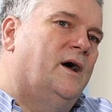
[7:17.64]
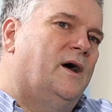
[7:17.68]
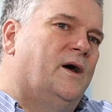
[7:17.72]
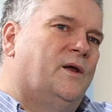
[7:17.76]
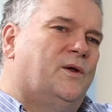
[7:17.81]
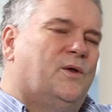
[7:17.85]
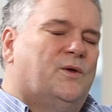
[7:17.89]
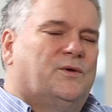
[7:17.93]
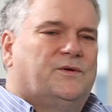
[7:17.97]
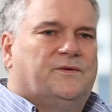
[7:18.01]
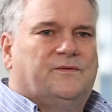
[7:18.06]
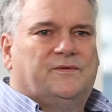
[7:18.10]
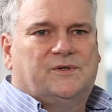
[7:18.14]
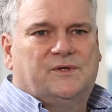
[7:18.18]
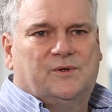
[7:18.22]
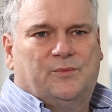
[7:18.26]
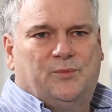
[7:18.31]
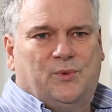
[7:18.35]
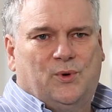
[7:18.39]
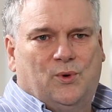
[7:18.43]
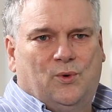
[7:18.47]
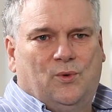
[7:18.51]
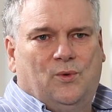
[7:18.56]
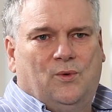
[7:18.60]
a lot of
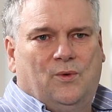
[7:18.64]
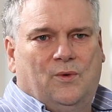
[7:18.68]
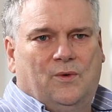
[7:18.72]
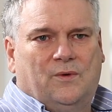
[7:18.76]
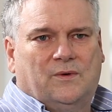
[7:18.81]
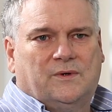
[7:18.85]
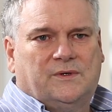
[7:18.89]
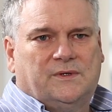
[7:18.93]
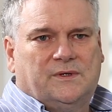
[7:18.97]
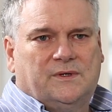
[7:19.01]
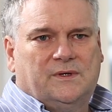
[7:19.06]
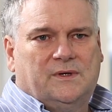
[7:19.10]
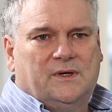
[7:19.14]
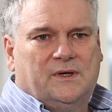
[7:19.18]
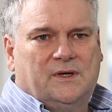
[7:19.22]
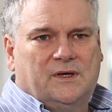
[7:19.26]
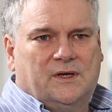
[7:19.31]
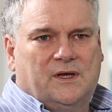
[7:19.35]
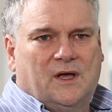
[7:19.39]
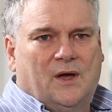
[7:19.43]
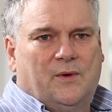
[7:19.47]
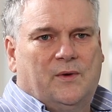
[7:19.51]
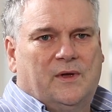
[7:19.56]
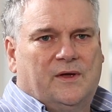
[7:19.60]
support
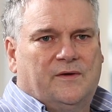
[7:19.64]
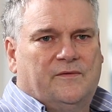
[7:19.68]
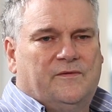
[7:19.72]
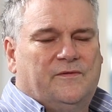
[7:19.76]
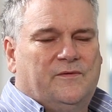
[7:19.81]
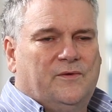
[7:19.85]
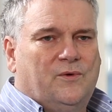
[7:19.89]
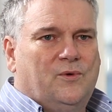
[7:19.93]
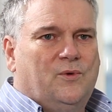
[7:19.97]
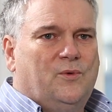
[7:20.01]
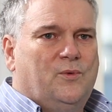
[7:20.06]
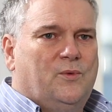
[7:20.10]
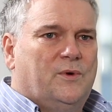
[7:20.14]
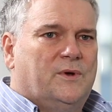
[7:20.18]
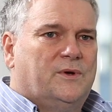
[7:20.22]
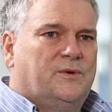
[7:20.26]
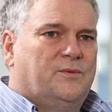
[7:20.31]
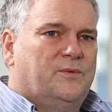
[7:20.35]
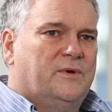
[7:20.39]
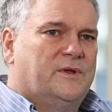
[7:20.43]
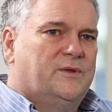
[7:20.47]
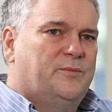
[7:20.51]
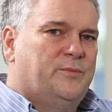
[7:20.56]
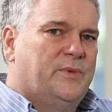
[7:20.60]
going
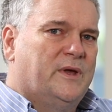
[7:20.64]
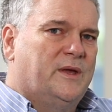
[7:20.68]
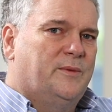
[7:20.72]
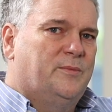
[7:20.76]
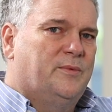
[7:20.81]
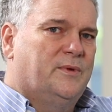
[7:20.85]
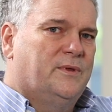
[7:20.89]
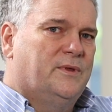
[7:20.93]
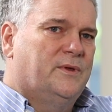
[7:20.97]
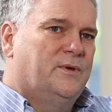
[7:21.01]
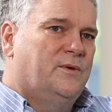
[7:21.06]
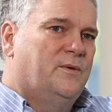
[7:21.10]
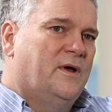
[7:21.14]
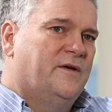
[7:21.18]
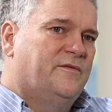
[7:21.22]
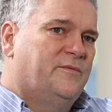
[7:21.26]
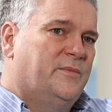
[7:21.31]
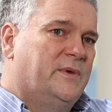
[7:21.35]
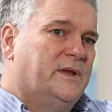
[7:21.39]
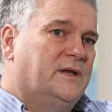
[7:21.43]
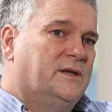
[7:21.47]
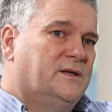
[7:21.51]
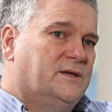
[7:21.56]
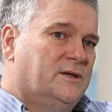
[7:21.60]
forward with people who
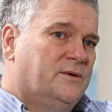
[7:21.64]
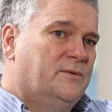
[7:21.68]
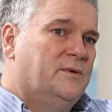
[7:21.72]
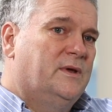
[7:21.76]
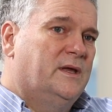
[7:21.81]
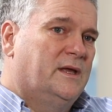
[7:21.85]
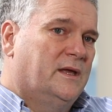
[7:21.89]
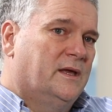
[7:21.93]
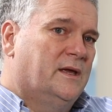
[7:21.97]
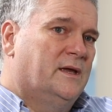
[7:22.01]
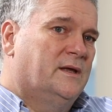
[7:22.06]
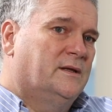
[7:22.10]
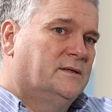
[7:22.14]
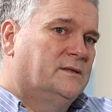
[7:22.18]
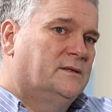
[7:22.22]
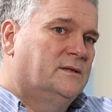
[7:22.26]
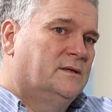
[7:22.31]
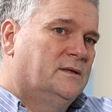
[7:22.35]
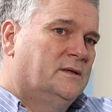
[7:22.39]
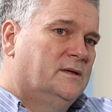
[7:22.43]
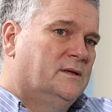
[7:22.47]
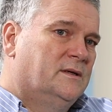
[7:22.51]
have been doing it.